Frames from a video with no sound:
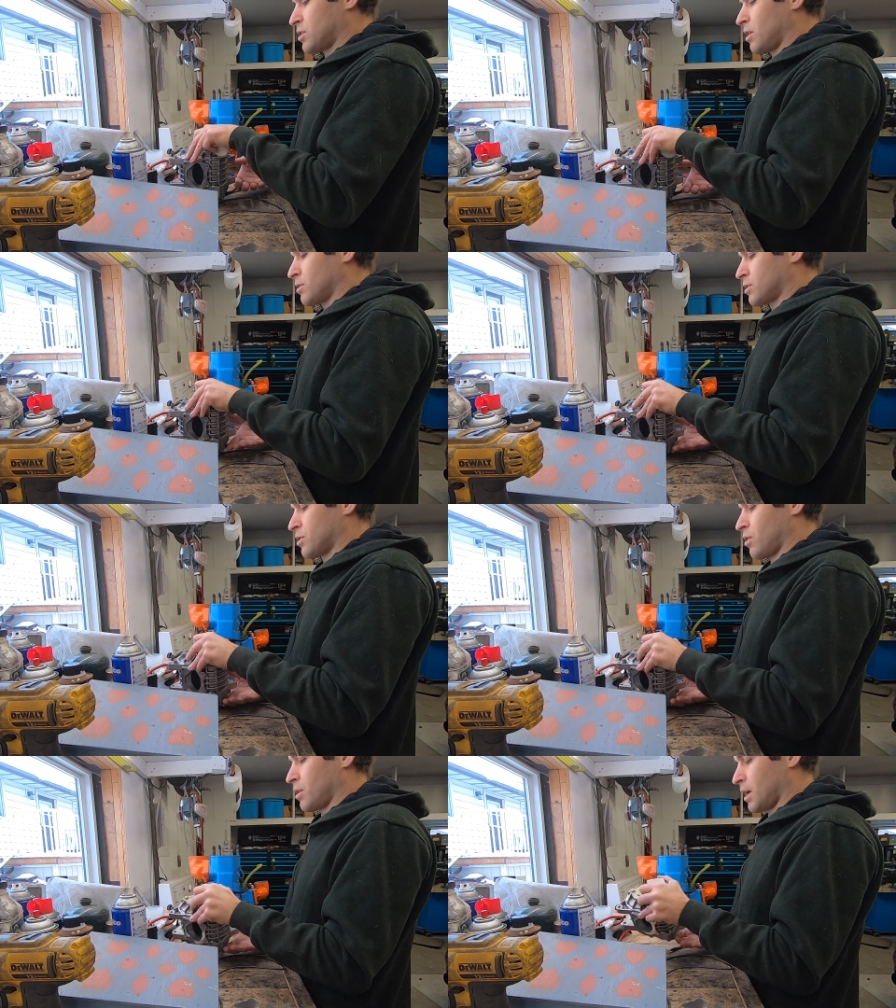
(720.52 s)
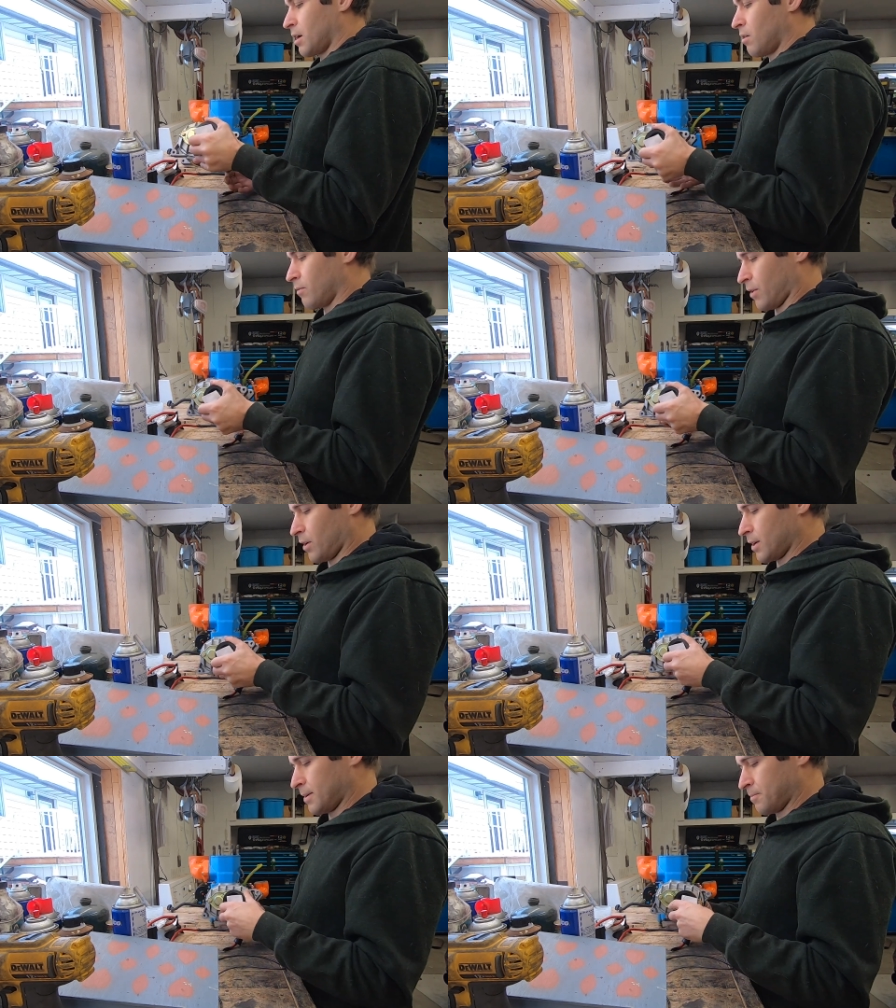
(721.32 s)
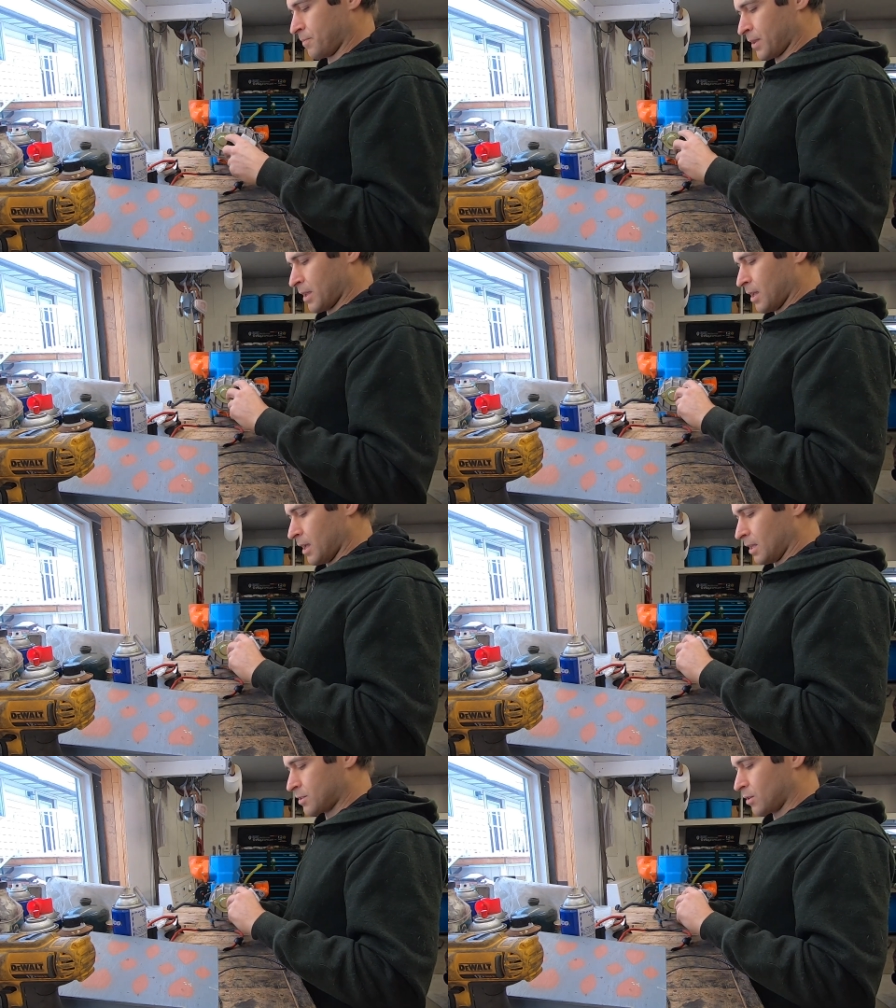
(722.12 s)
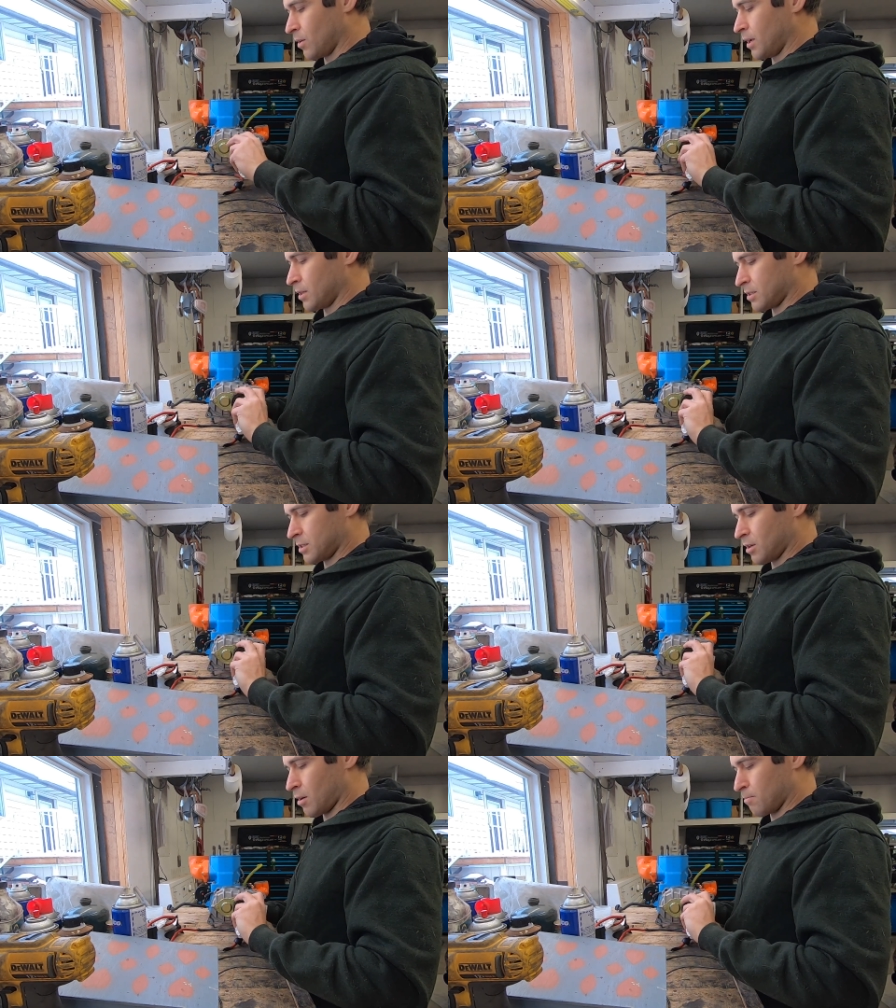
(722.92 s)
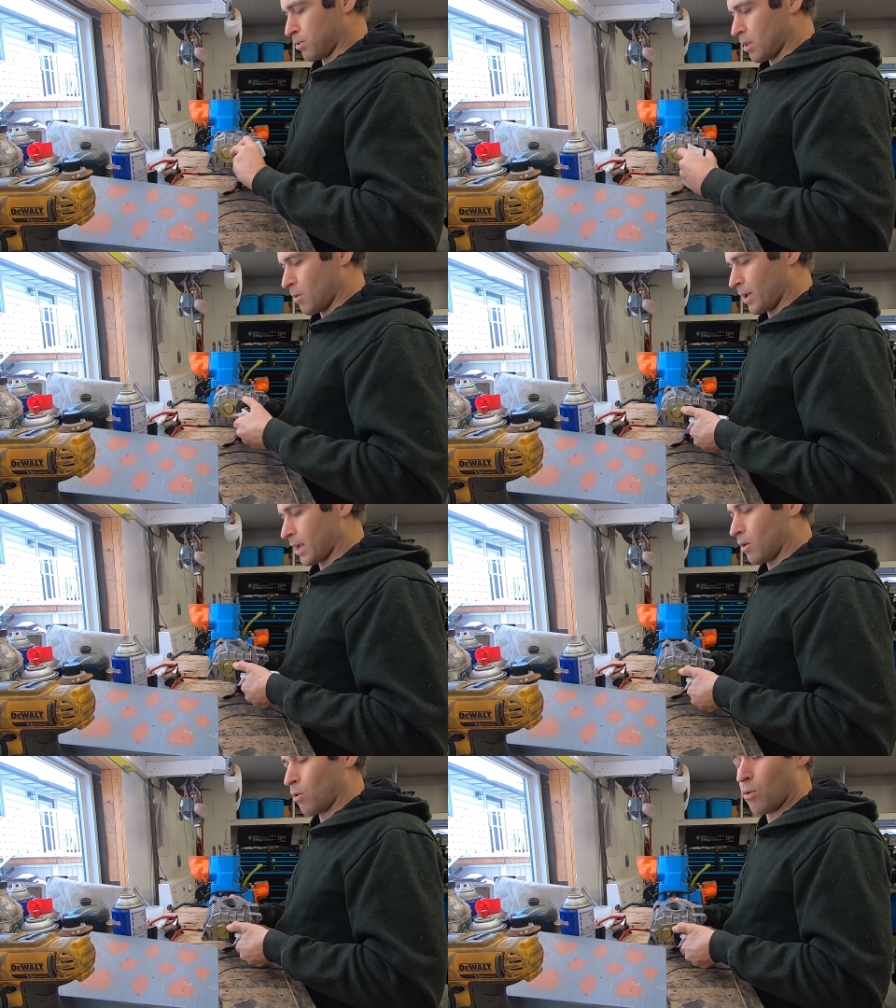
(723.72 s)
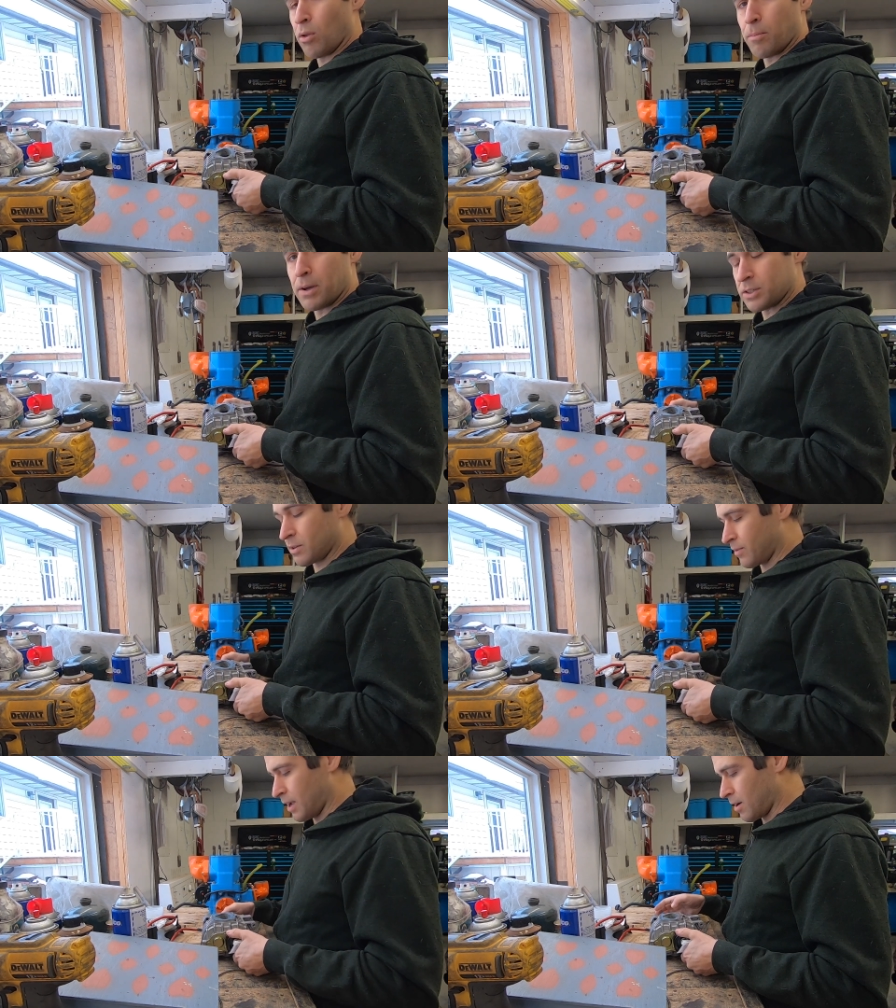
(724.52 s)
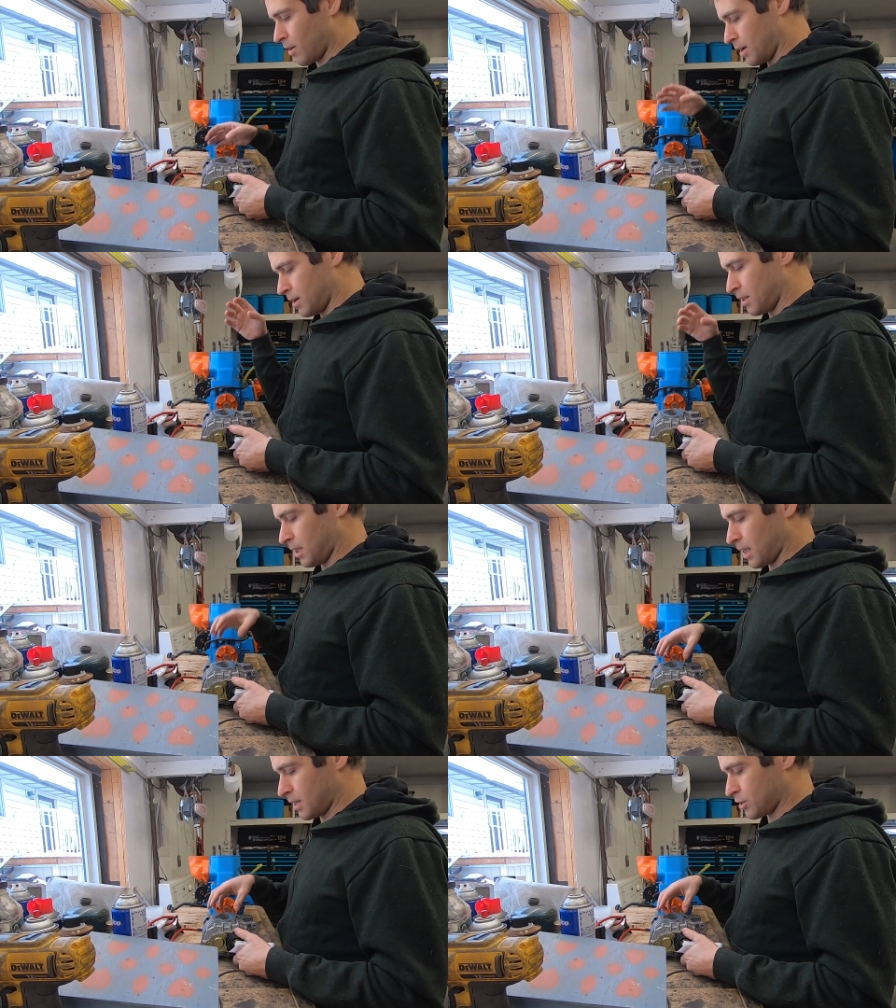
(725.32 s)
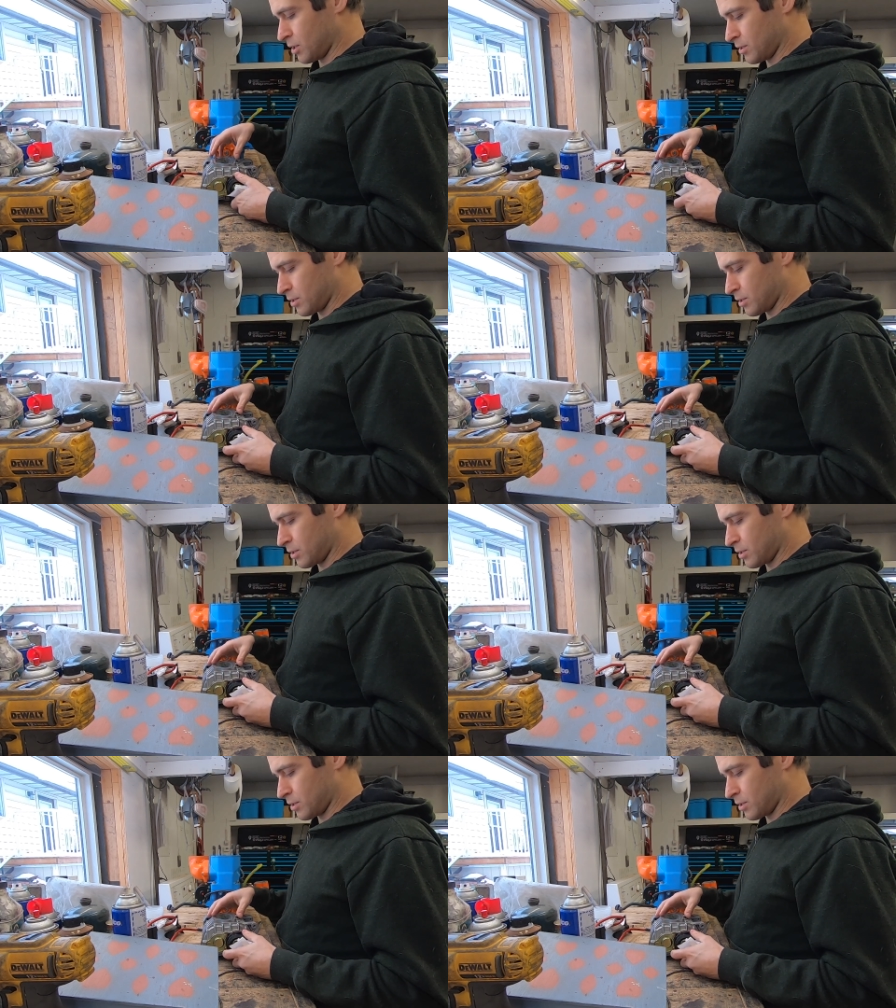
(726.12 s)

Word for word: starts turning over, it's going to start blowing a whole bunch of air into the engine.